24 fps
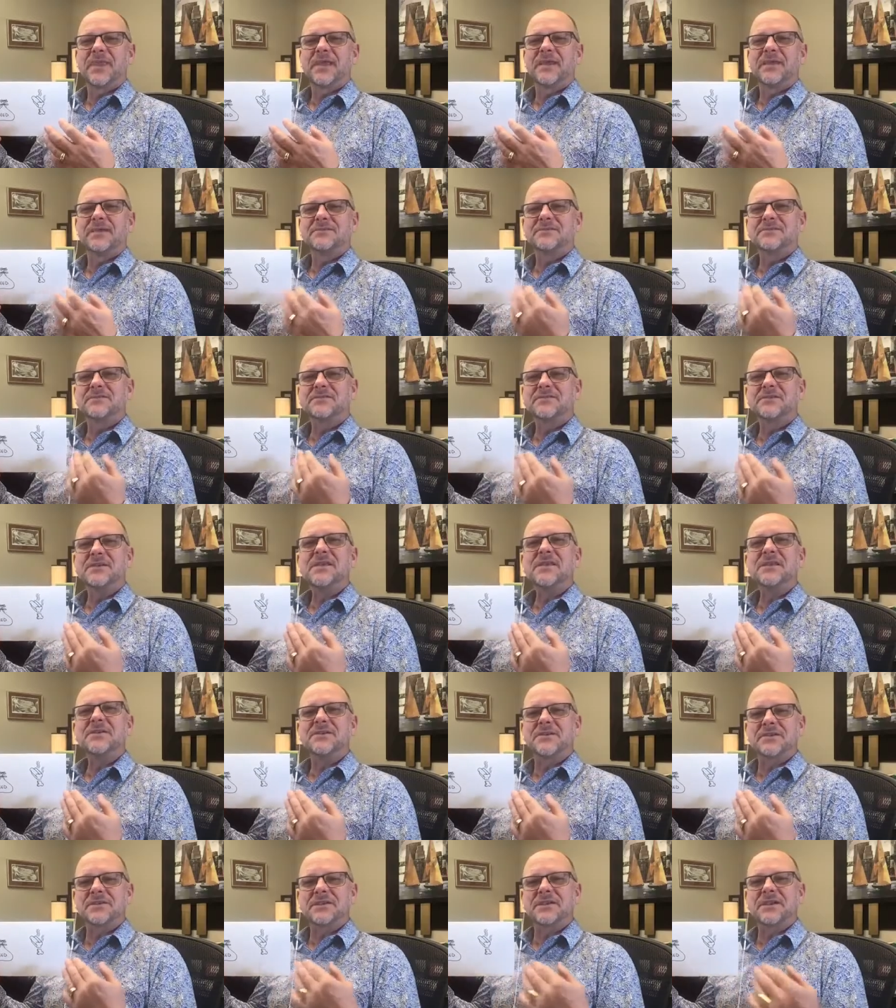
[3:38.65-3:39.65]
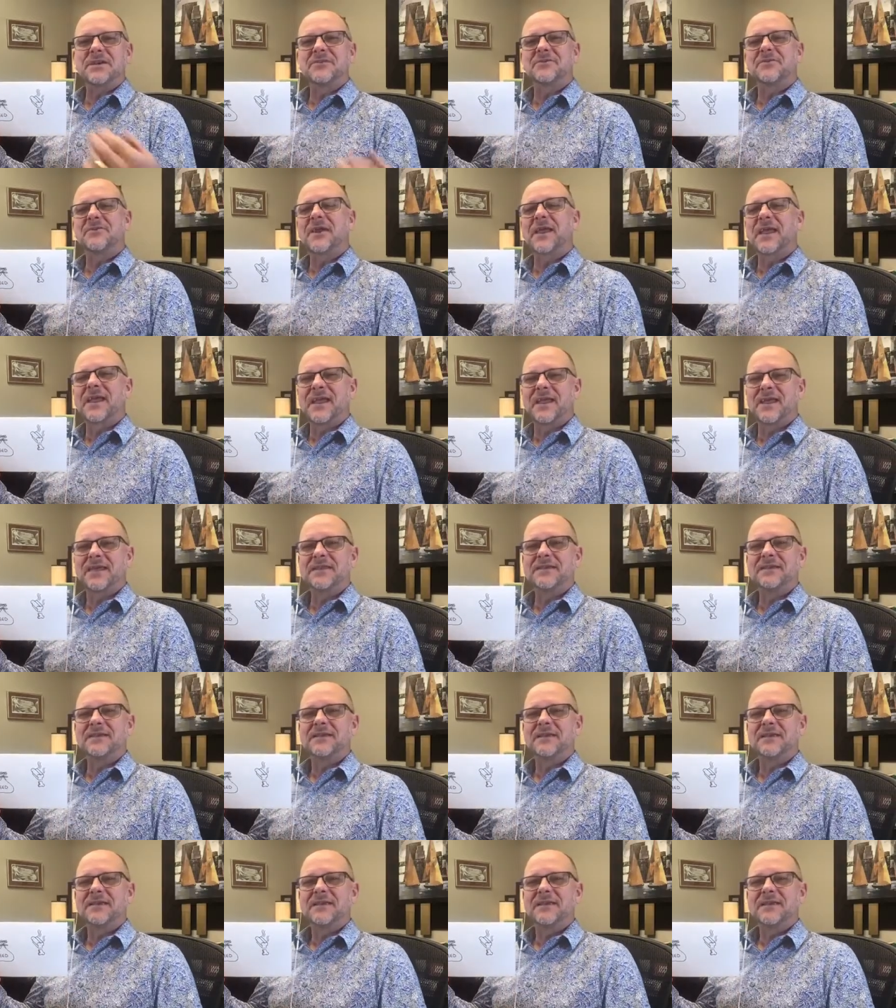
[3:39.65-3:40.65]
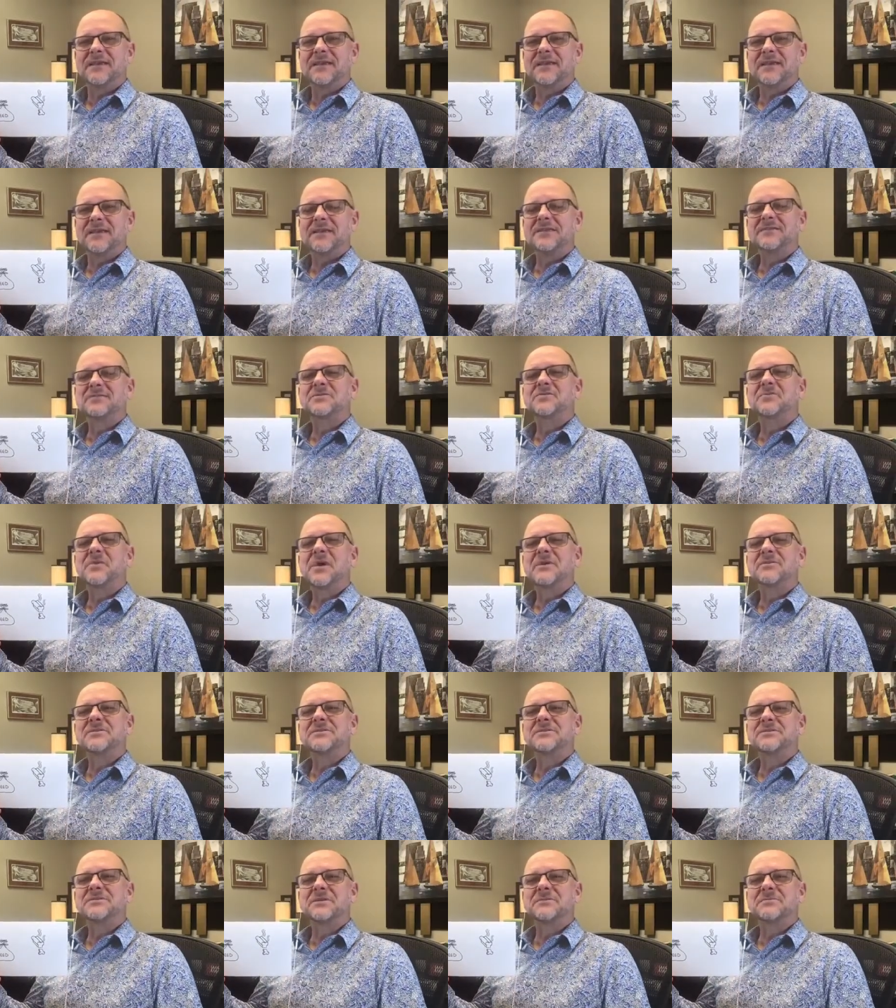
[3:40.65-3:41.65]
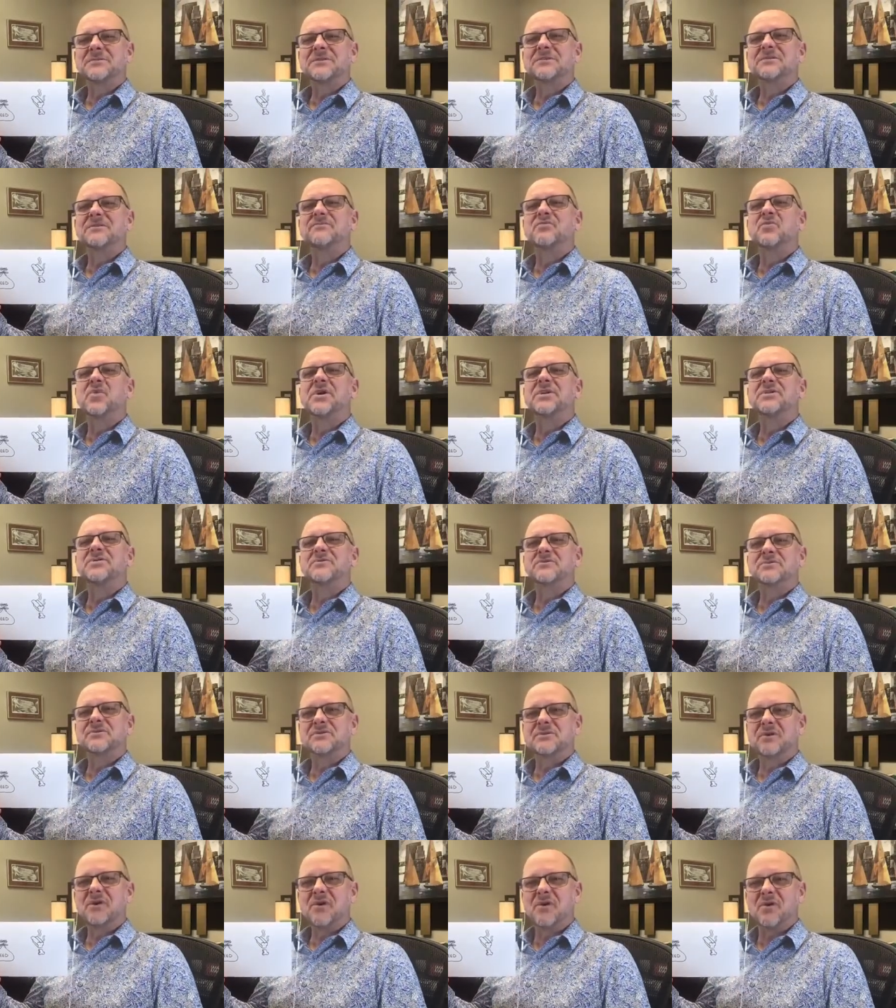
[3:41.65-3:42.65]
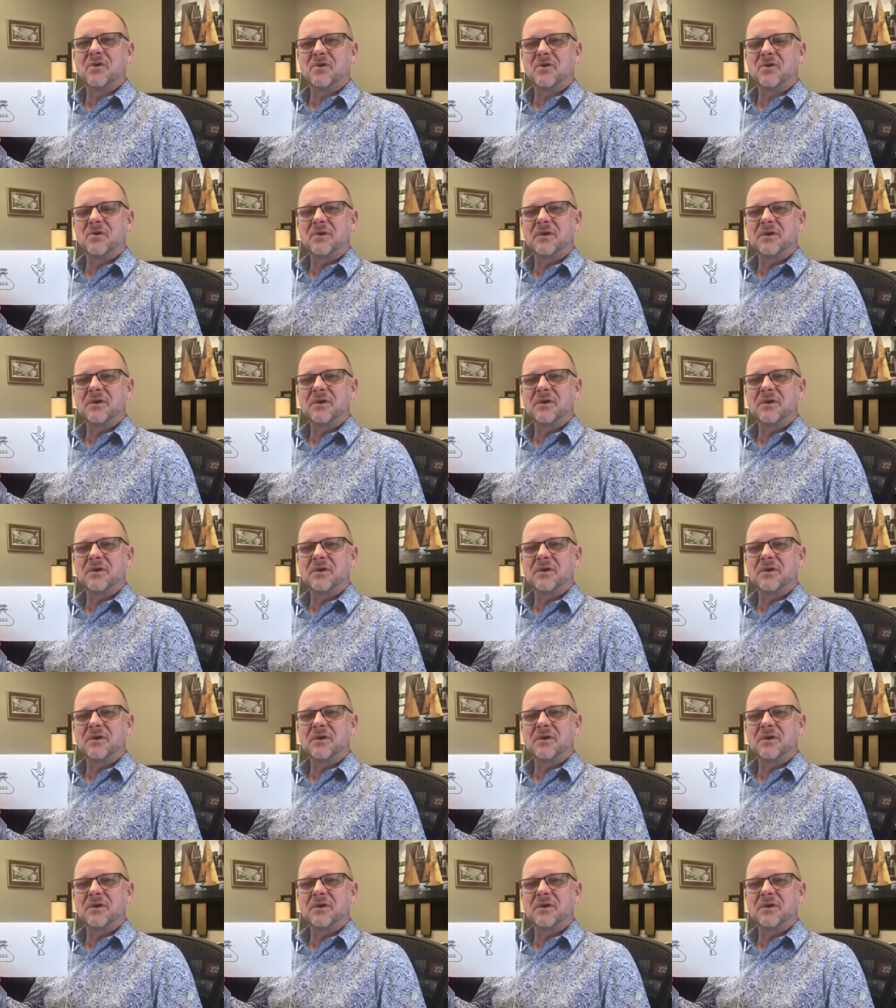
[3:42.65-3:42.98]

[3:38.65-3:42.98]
Seed, on the other hand, is around the subject of what you sow.